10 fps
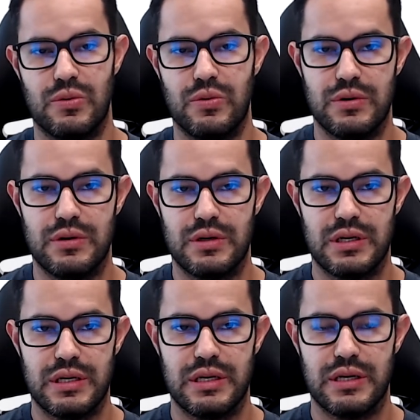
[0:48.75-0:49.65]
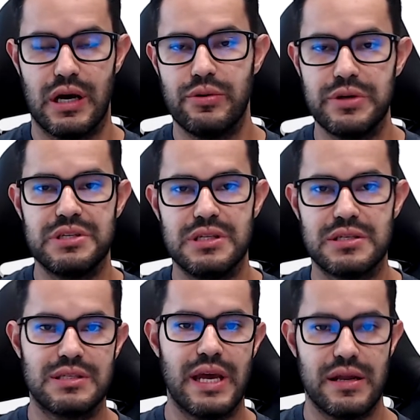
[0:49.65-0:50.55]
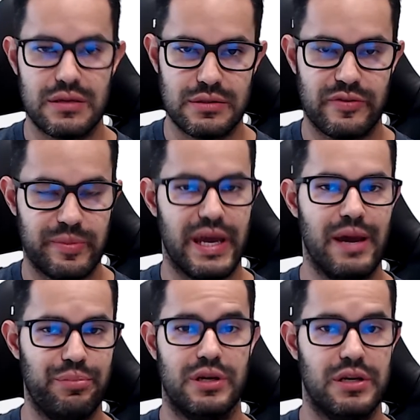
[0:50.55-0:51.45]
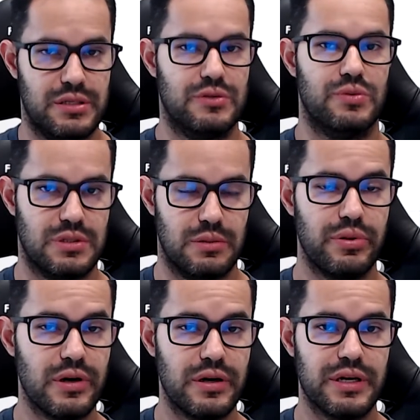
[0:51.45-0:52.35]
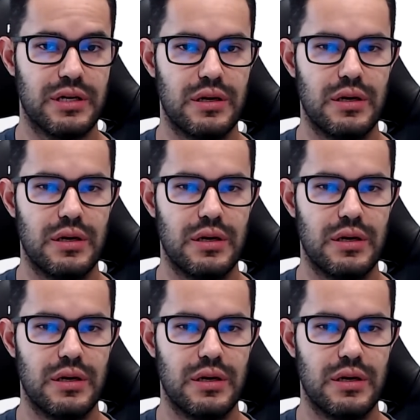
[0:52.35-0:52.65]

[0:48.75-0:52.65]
Or how do I see the status of my applications once deployed?